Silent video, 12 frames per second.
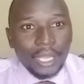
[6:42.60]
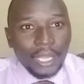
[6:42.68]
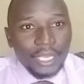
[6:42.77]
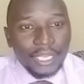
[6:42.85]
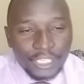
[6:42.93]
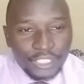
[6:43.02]

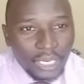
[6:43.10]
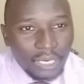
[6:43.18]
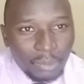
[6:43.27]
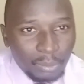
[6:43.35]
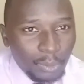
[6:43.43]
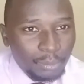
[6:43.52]
initially
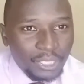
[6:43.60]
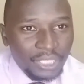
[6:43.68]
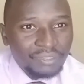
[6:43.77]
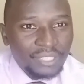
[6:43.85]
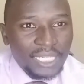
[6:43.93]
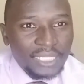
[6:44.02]
people
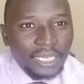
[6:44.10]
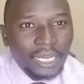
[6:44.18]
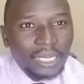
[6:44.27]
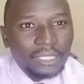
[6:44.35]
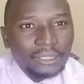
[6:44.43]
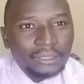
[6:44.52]
believe that
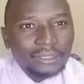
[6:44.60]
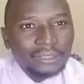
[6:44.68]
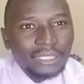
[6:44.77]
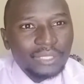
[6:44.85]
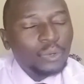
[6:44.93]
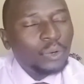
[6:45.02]
uh,
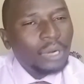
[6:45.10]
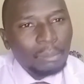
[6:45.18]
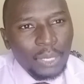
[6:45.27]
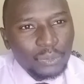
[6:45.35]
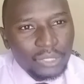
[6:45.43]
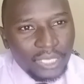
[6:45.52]
it's all
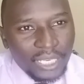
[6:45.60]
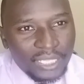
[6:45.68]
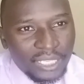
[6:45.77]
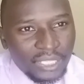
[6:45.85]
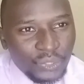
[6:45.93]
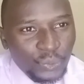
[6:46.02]
about
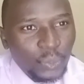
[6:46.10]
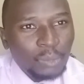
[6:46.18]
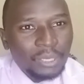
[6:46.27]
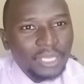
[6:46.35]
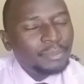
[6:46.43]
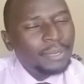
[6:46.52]
getting
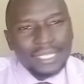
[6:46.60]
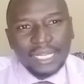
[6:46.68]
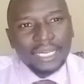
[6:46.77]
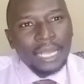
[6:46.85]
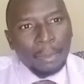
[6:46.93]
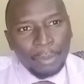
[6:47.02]
job,
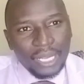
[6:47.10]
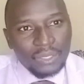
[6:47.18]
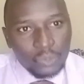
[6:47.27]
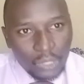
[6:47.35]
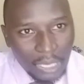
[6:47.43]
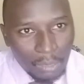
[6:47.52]
especially a
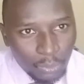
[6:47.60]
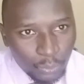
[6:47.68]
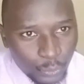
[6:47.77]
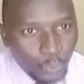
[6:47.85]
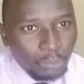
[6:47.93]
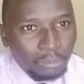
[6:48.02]
pensionable
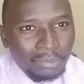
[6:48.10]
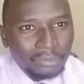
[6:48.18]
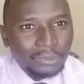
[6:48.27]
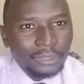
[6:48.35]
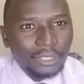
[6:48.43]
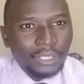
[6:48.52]
job,
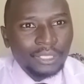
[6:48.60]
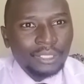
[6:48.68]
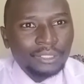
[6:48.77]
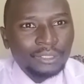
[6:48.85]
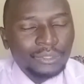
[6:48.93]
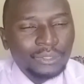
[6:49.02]

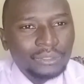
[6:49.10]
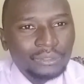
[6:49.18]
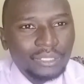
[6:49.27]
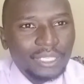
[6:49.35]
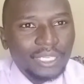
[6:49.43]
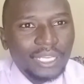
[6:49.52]
you know,
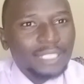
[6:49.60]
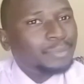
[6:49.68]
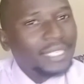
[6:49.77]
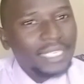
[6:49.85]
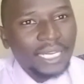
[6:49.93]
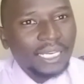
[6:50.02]

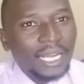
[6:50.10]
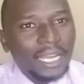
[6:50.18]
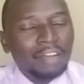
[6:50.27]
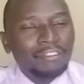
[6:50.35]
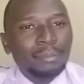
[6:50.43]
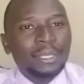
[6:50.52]
especially in a
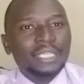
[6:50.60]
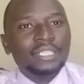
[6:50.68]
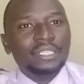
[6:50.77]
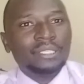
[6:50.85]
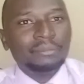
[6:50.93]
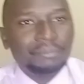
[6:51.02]
government.
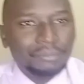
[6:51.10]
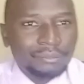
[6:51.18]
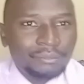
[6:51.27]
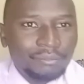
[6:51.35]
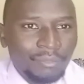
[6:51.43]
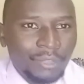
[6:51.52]

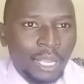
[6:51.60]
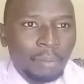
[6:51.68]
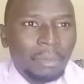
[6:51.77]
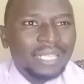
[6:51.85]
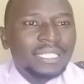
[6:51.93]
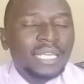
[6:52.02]

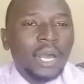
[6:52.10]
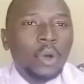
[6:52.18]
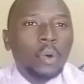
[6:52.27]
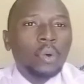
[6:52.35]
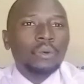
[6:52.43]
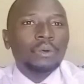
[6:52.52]
But
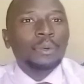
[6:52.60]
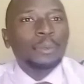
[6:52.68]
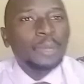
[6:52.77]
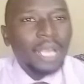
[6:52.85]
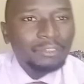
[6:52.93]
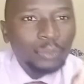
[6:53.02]
now
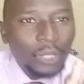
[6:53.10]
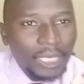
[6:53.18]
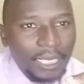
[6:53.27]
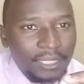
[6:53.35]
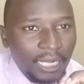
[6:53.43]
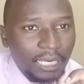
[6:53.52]
we have to
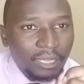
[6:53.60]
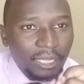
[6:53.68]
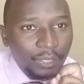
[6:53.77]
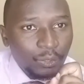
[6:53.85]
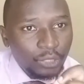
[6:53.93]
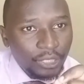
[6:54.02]
understand the
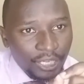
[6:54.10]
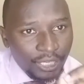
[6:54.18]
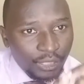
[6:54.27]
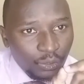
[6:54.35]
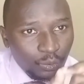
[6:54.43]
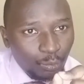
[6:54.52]
new
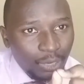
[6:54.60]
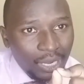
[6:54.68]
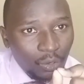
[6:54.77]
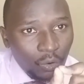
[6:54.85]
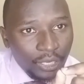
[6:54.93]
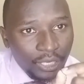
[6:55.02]
generation. We are
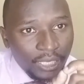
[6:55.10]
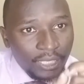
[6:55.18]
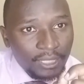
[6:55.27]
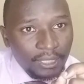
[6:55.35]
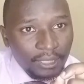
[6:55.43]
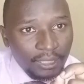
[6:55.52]
calling
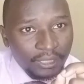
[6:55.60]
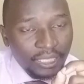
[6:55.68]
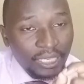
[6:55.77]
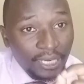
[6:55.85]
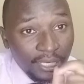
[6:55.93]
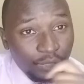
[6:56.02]
it
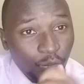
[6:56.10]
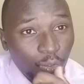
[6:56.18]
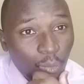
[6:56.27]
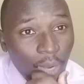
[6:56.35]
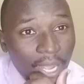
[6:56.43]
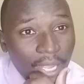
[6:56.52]
Generation
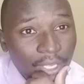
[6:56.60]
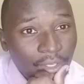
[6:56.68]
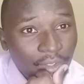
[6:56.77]
Y.